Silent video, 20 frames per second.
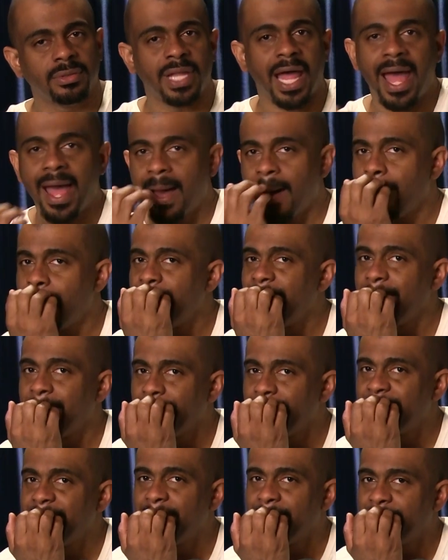Now,
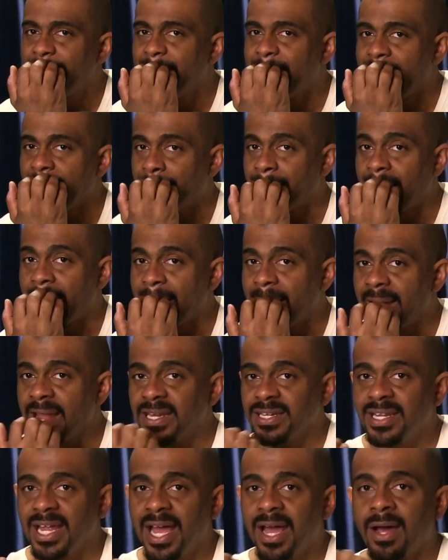at my
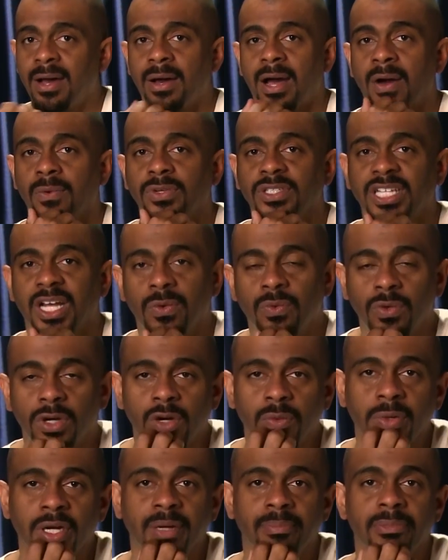age now, I wish I
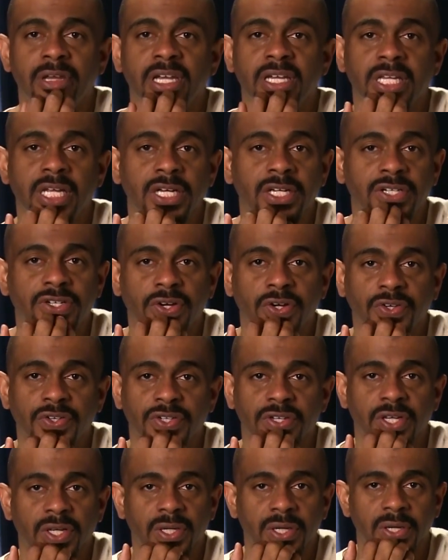would wear a Millionaire's
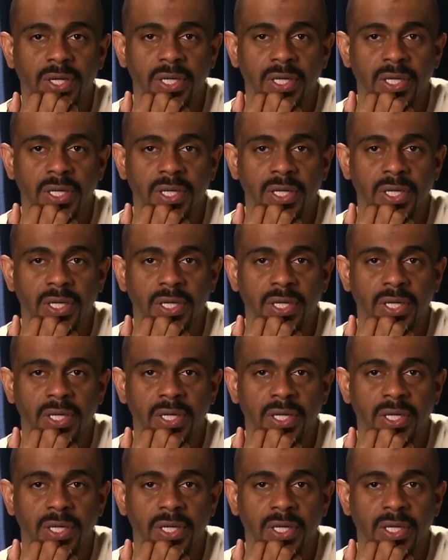jersey.